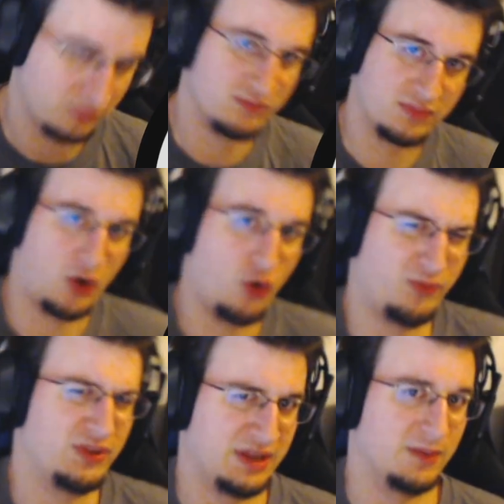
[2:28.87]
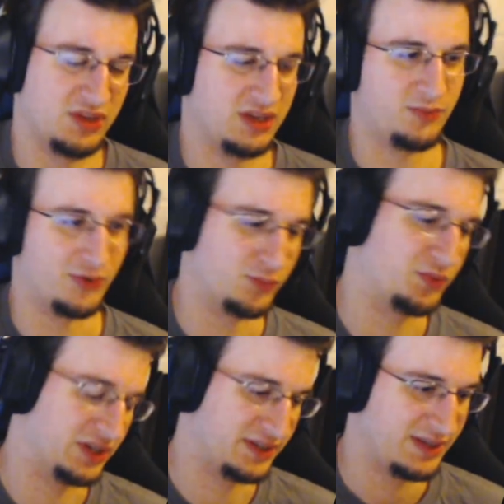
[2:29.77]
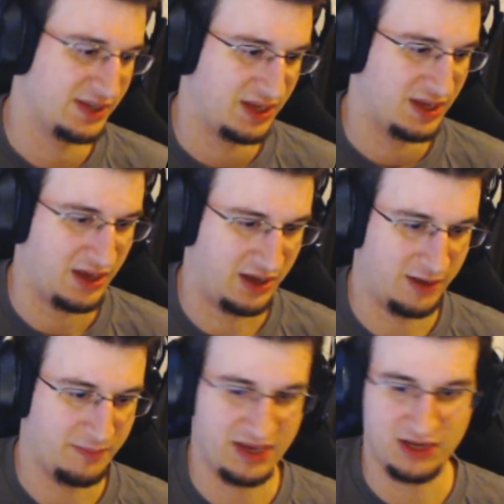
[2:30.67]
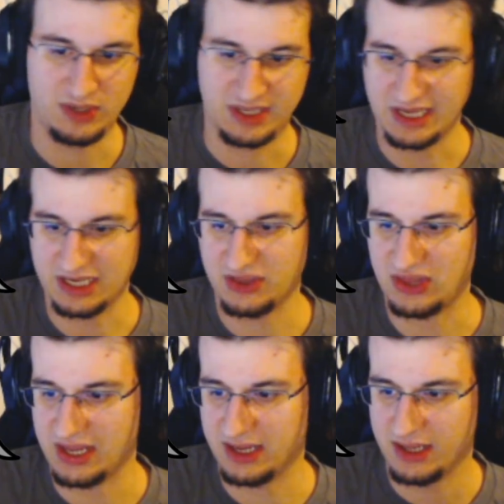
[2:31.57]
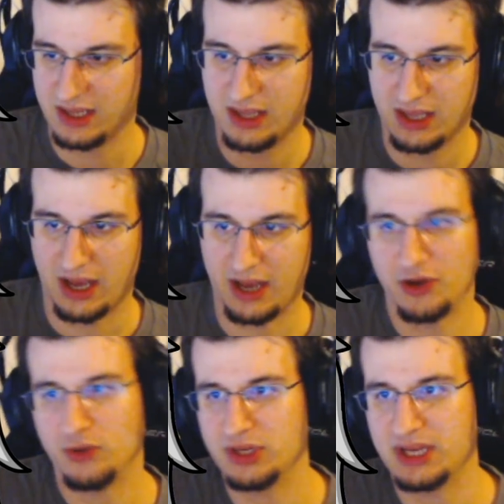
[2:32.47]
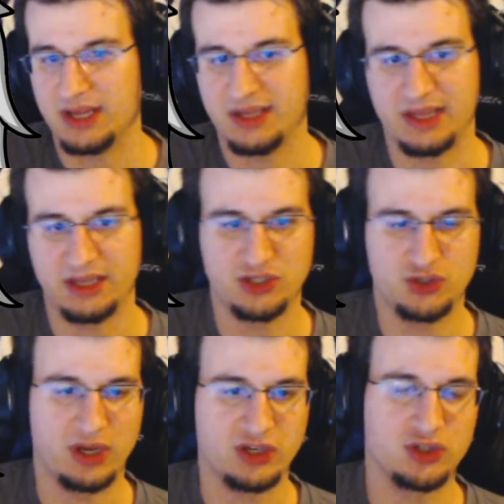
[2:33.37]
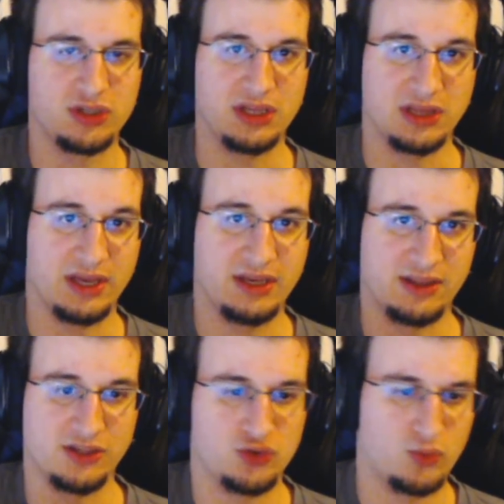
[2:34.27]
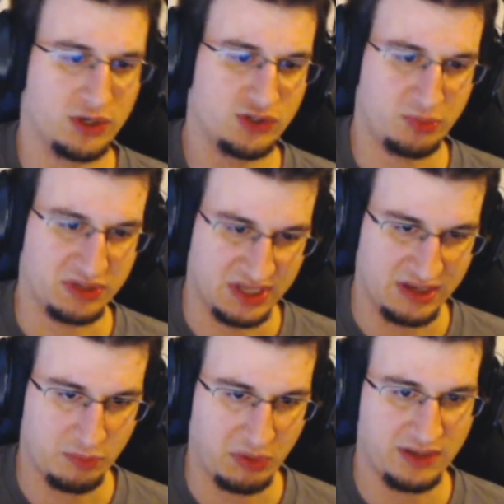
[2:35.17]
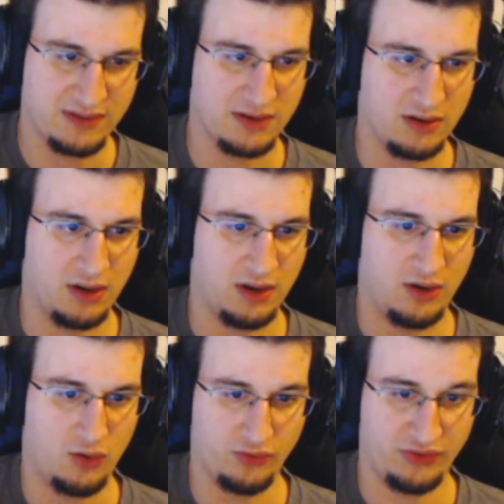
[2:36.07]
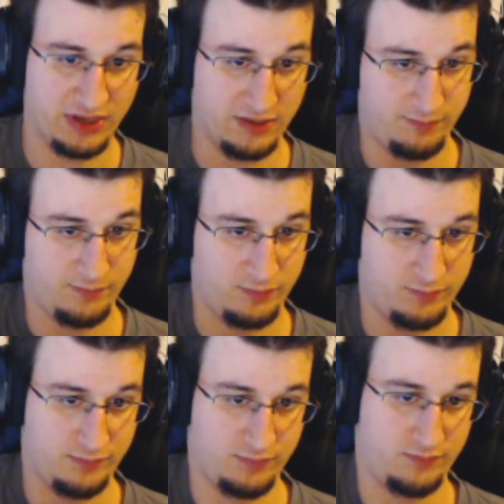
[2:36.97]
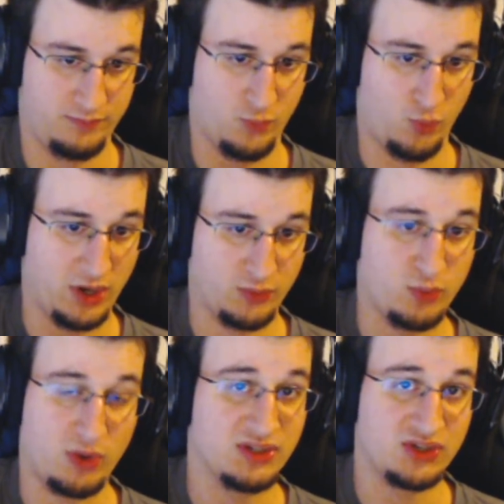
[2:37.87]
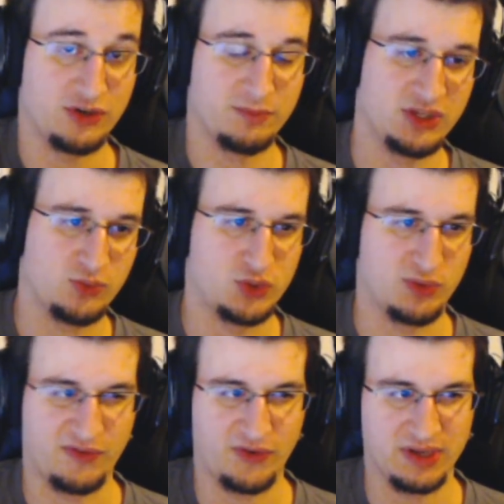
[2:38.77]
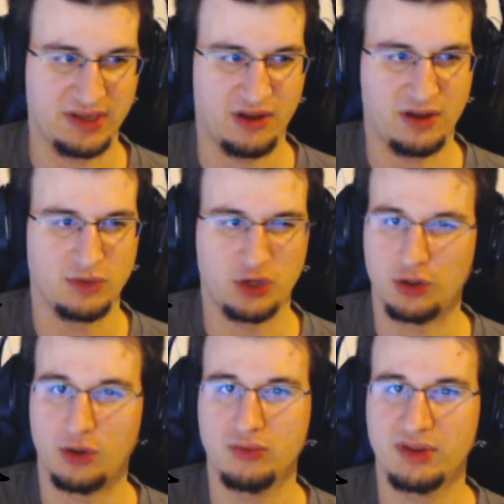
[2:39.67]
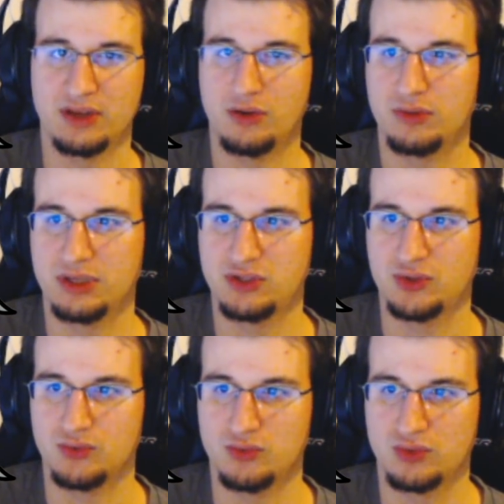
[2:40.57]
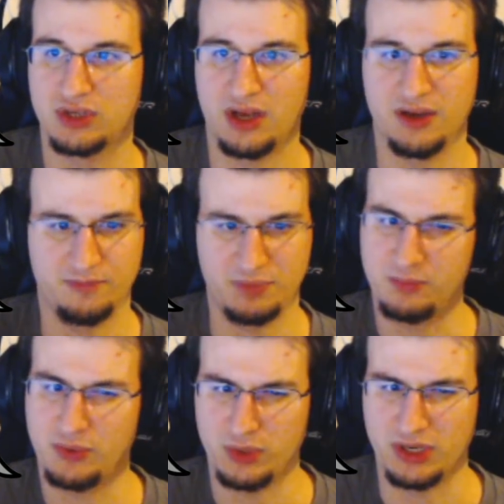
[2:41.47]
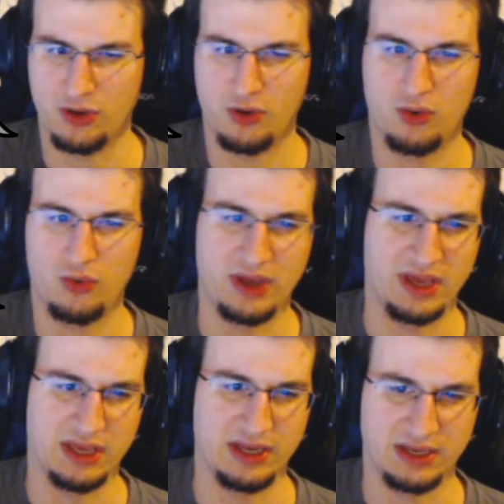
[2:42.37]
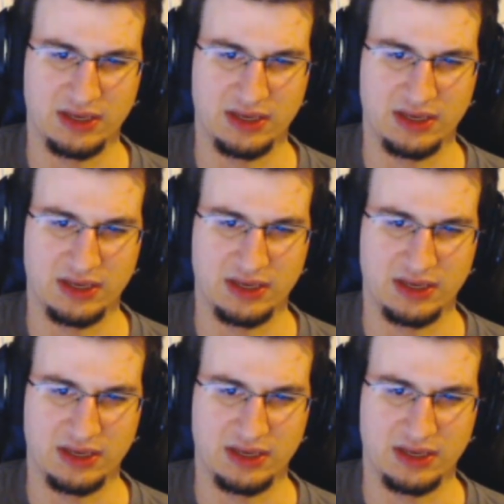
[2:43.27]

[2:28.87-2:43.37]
Hopefully something appropriate. Anyway, second thing, I know you guys said that you actually liked and that you wanted to participate on the 1v1 tournament, which was first time closed and only to kind of people we know and